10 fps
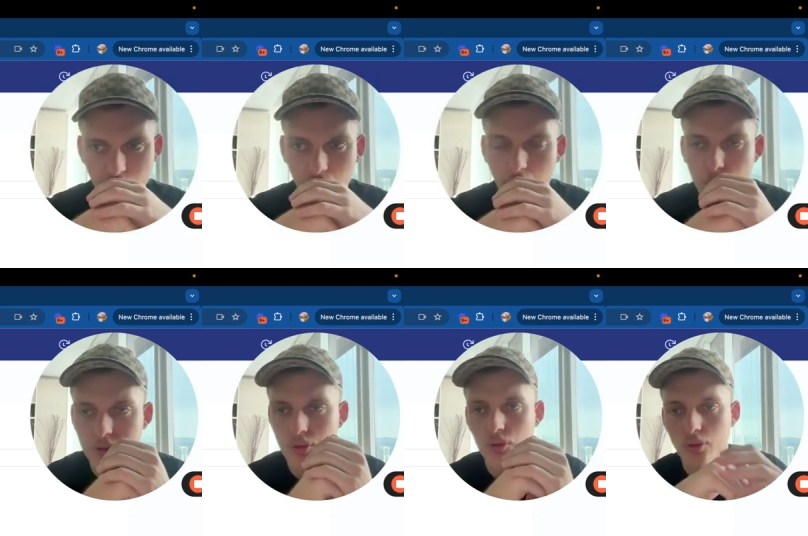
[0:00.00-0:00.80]
I
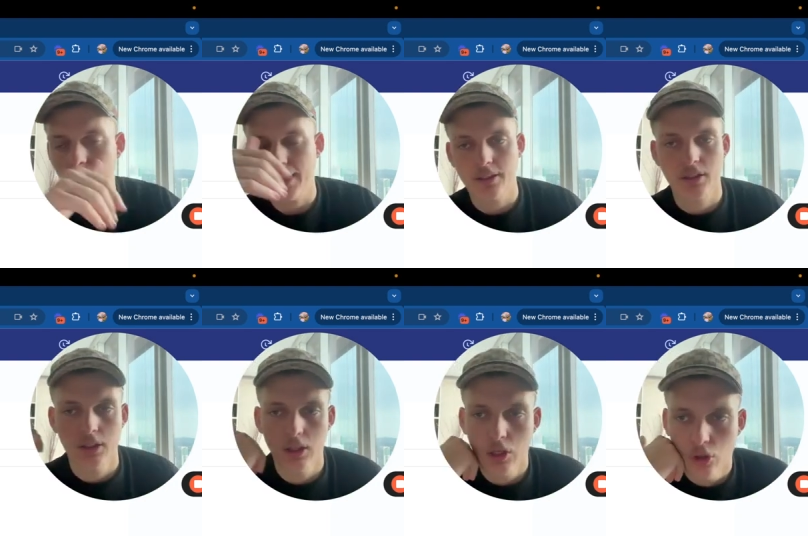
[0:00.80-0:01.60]
would do like
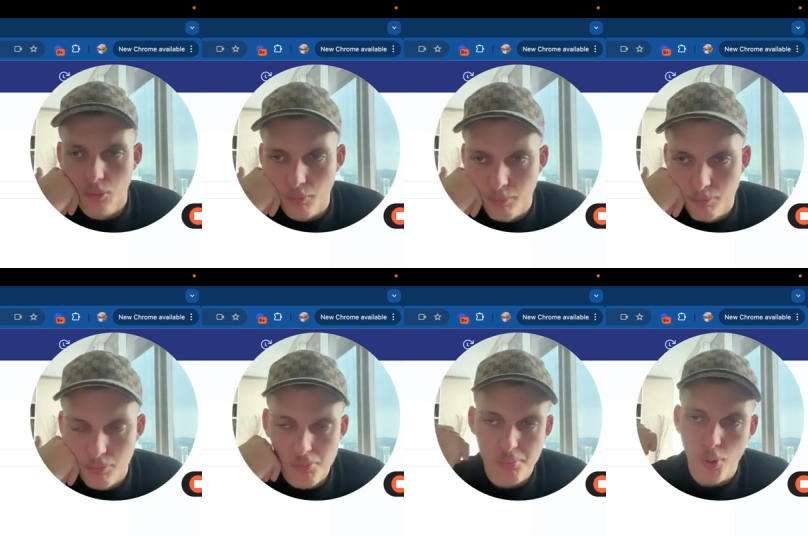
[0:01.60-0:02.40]

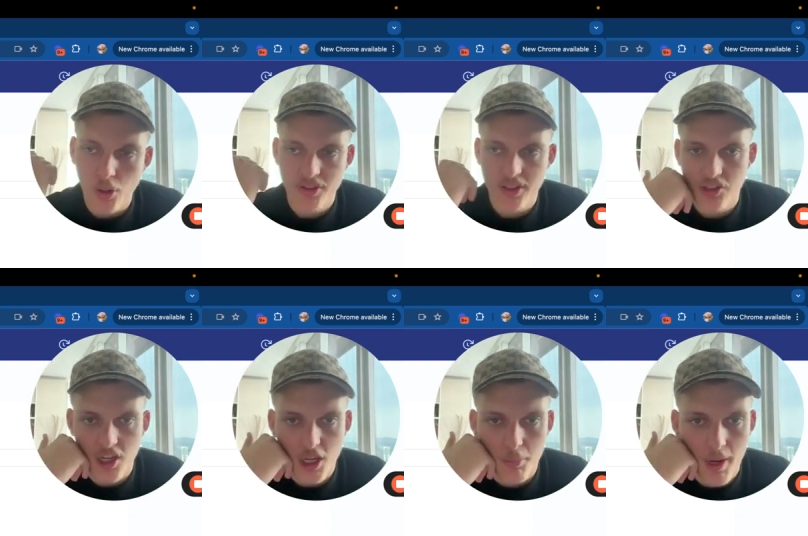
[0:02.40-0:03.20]
boxing
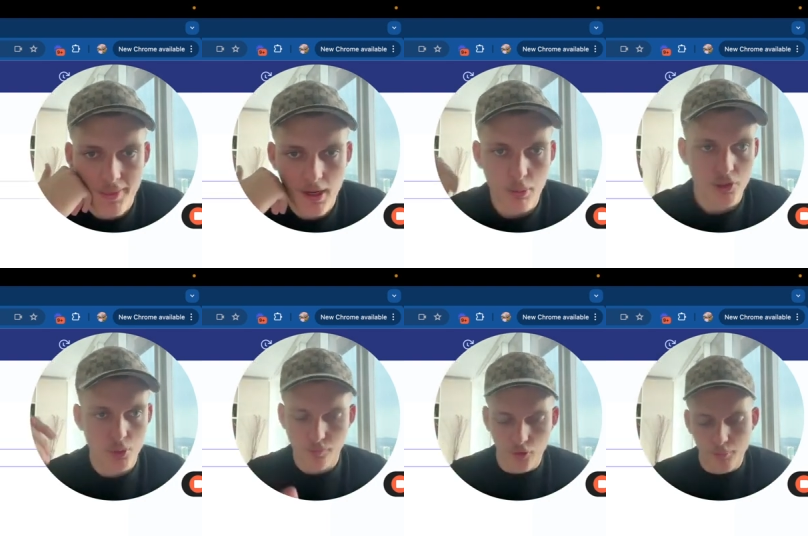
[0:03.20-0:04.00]
gym, and then I would
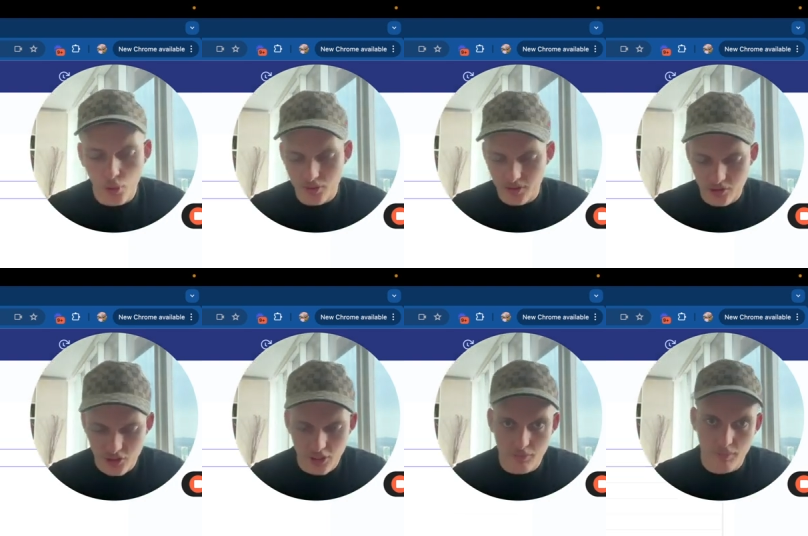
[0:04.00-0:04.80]
do for a boxing
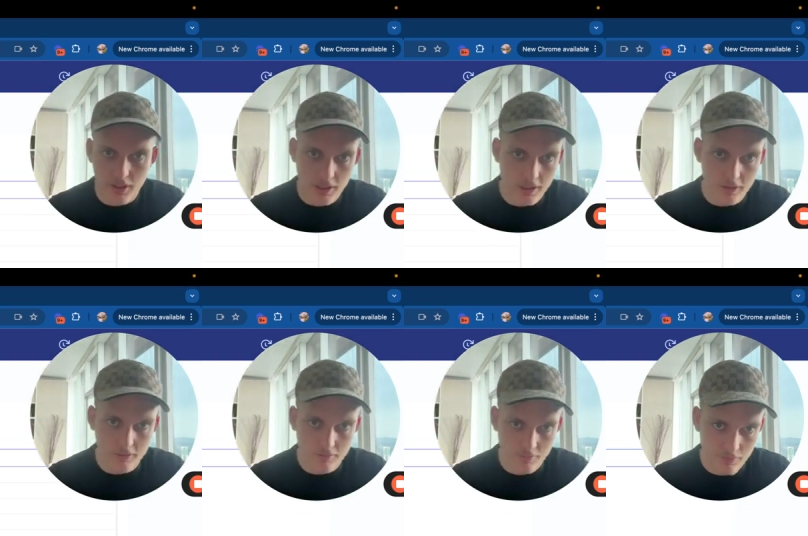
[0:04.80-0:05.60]
gym
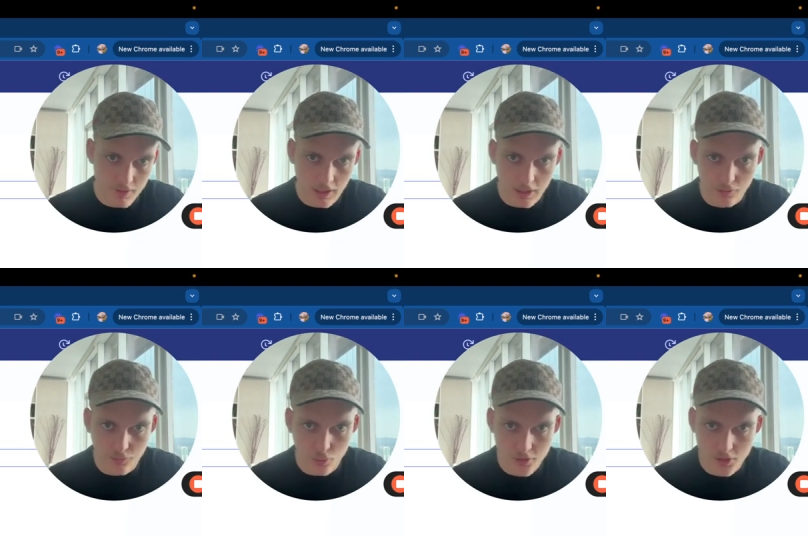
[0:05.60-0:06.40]
in
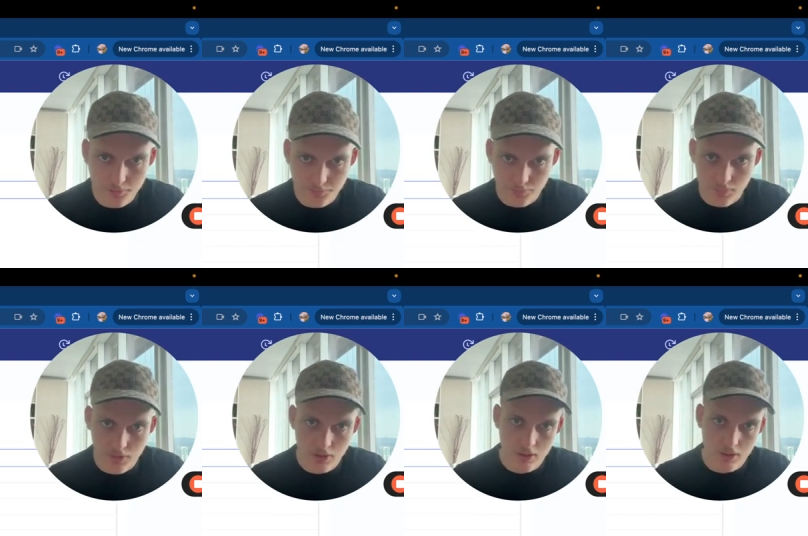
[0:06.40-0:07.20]
California.
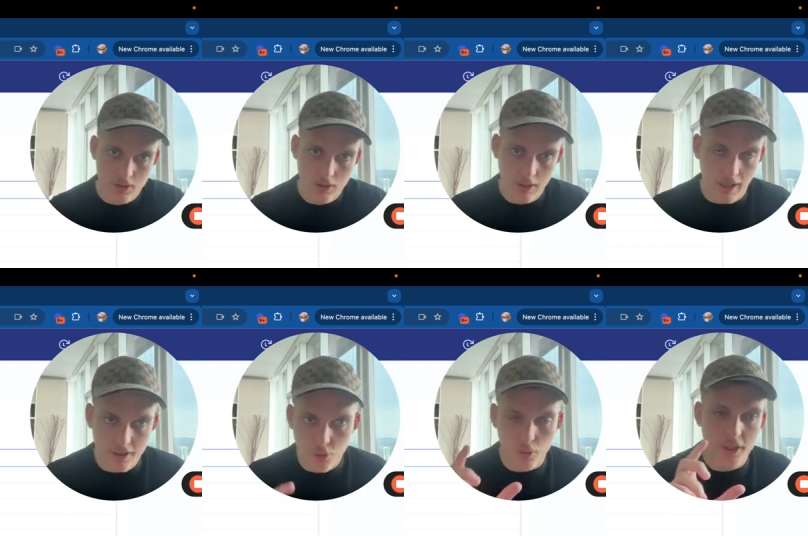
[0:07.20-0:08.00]
And
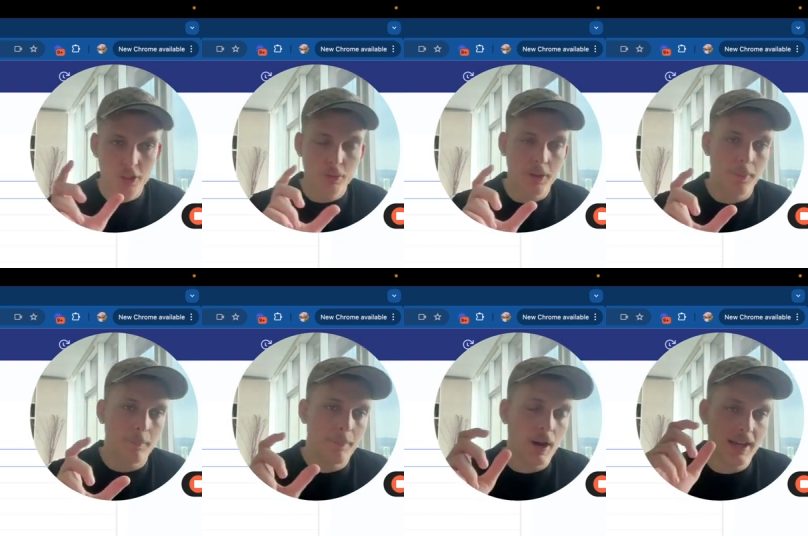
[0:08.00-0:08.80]
you want to do
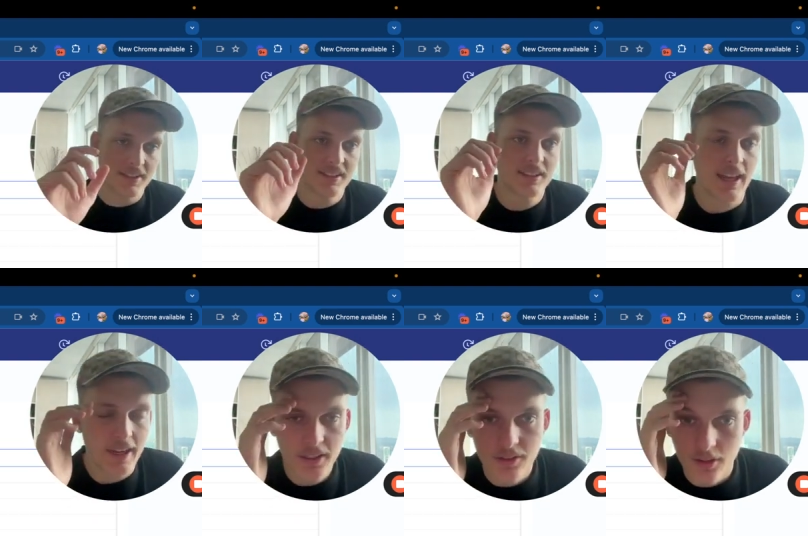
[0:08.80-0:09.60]
it by
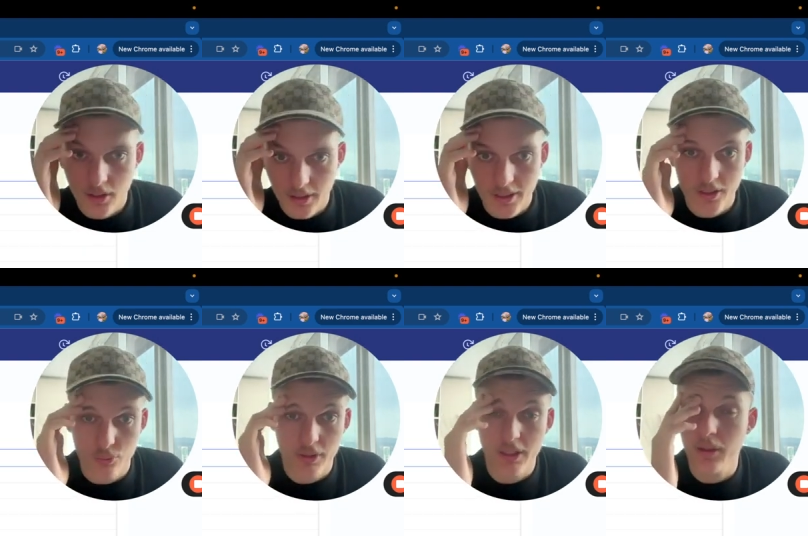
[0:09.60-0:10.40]
state, okay? It's
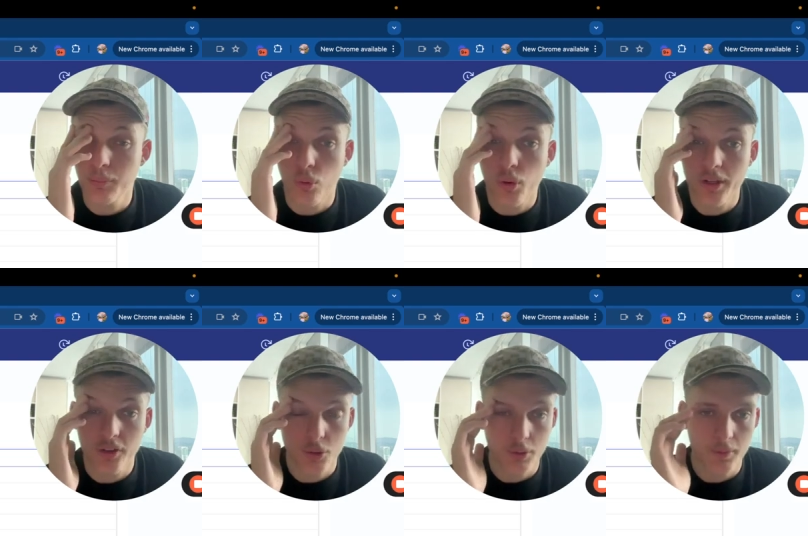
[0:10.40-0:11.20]
really important
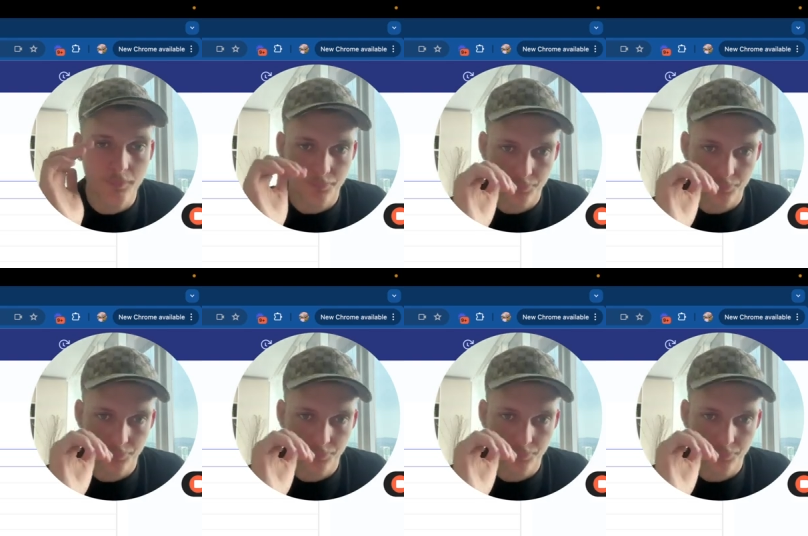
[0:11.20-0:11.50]
to do it.